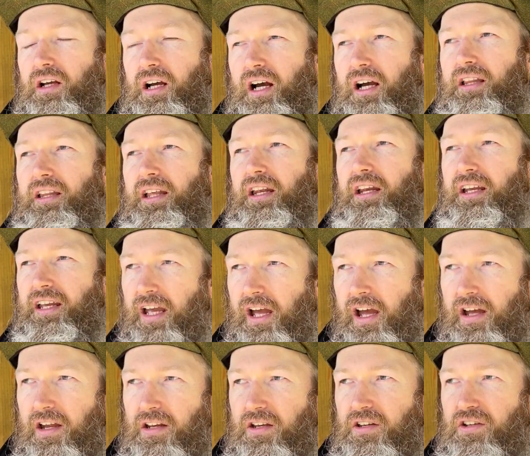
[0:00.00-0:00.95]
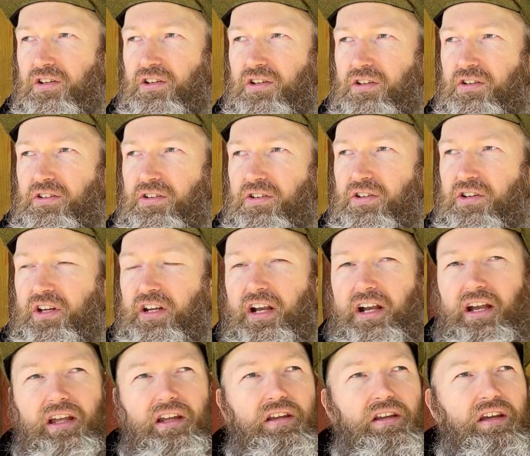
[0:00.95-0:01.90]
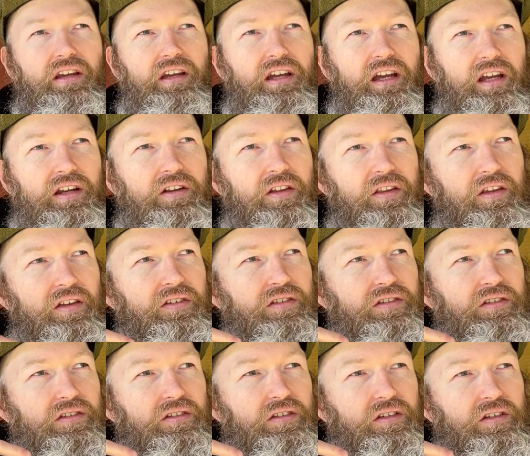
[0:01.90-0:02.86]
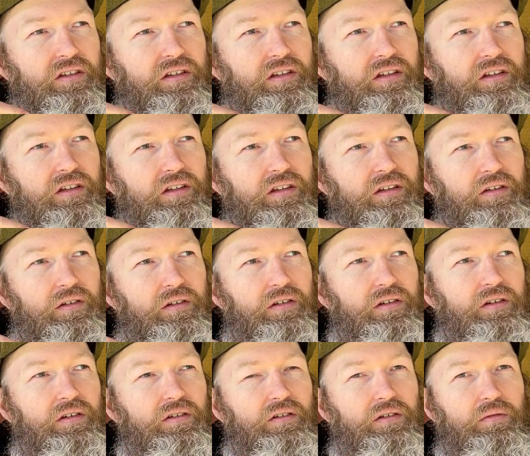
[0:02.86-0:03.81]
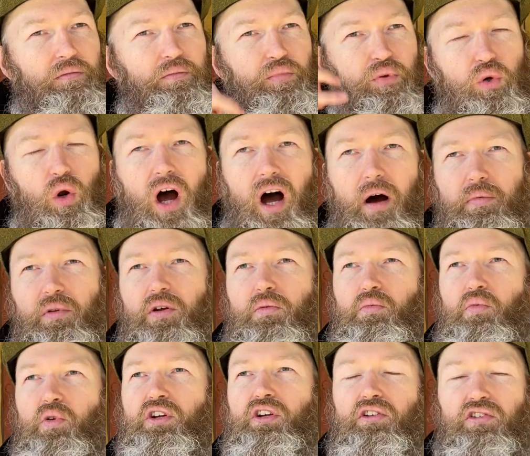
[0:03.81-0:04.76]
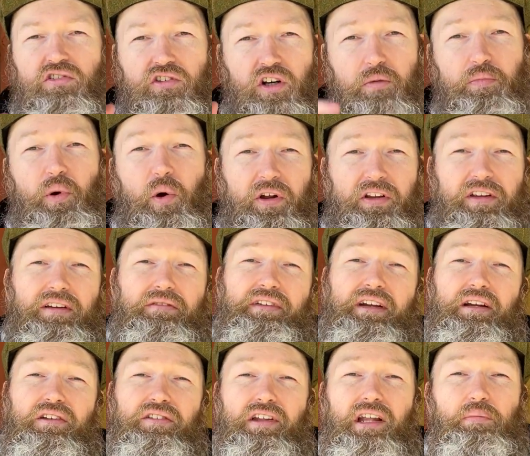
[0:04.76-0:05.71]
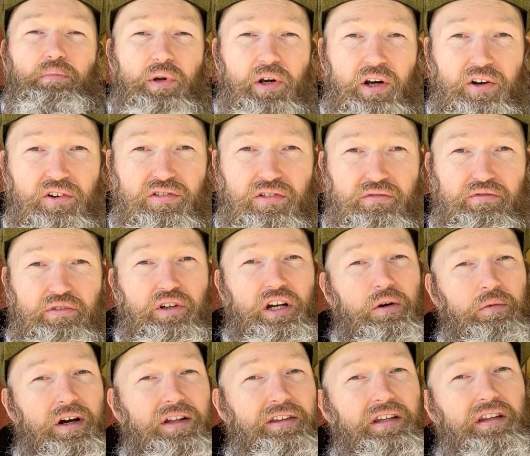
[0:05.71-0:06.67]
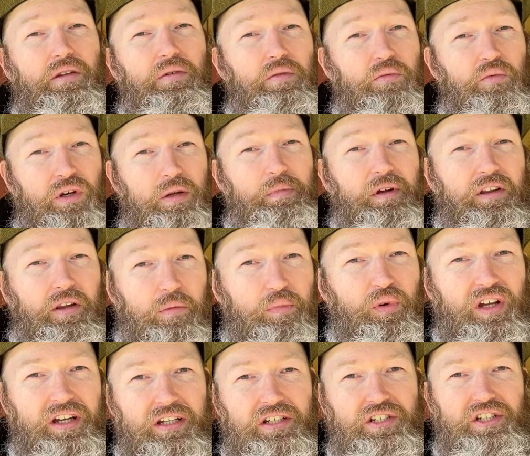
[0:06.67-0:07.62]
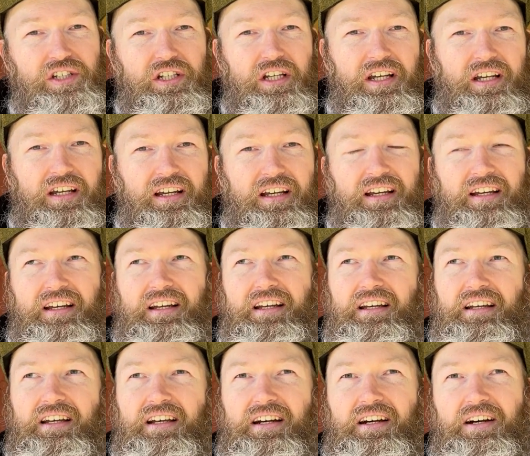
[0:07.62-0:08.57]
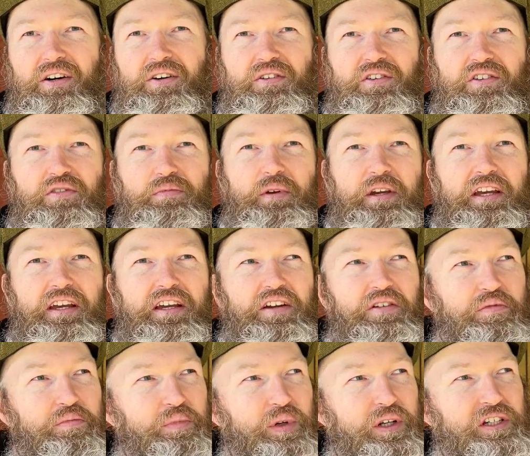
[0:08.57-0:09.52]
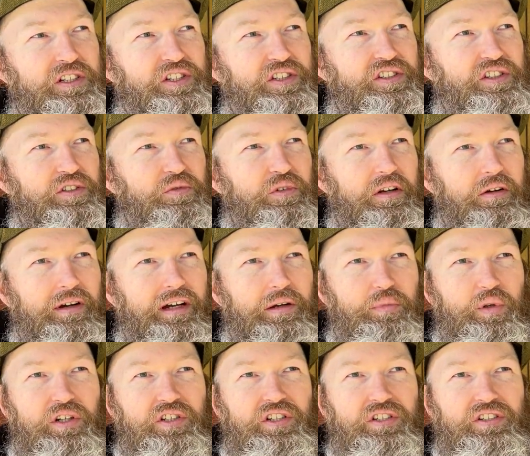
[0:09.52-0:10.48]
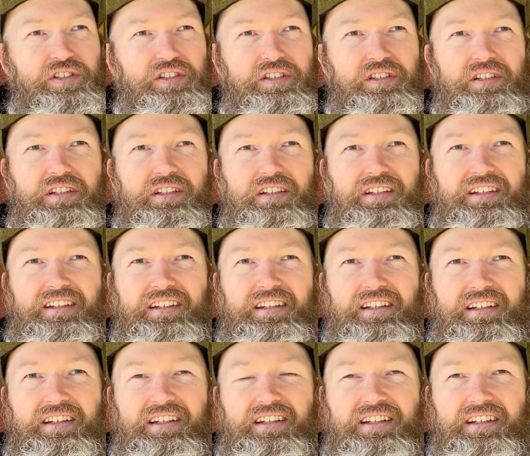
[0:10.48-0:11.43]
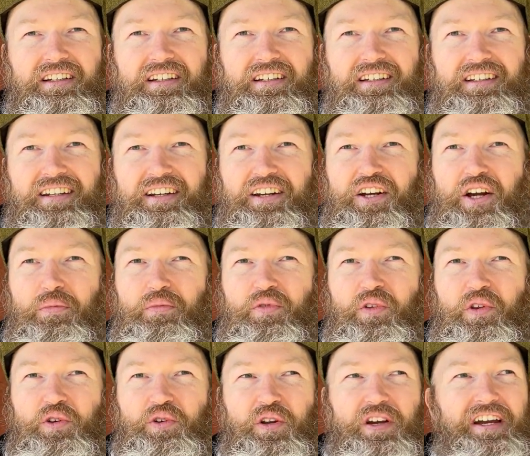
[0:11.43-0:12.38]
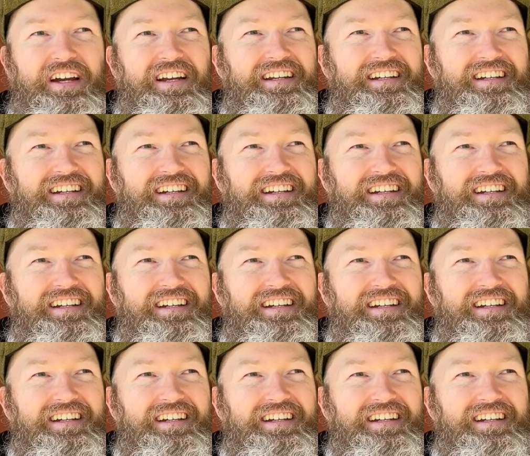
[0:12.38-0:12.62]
And then again, you can get into this problem where you start pointing fingers at that person for not wanting to rebuild the bridge. Oh, speaking of bridges and railway bridges, here comes the train.